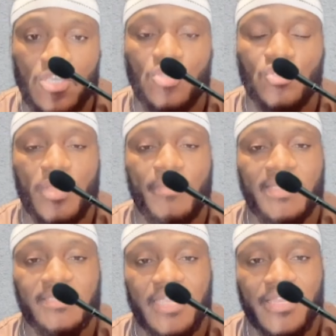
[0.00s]
So I'm
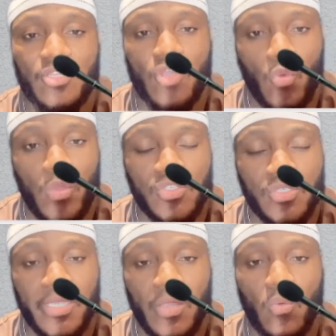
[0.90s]
answering your
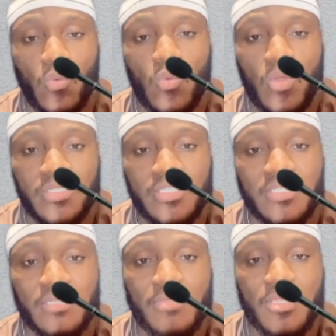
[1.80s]
question that what is
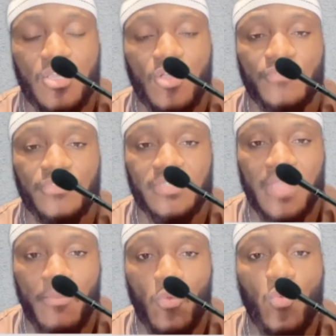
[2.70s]
the meaning of
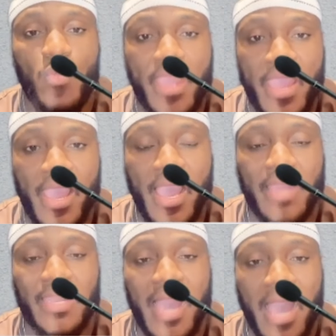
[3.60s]
Islam? Where
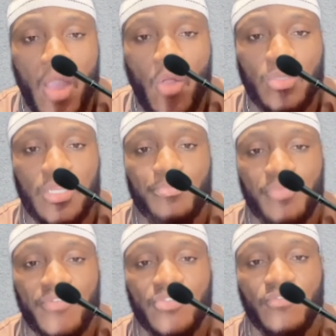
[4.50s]
and how the
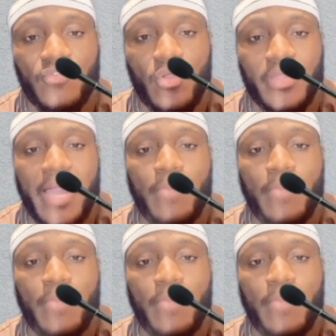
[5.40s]
prophet of God are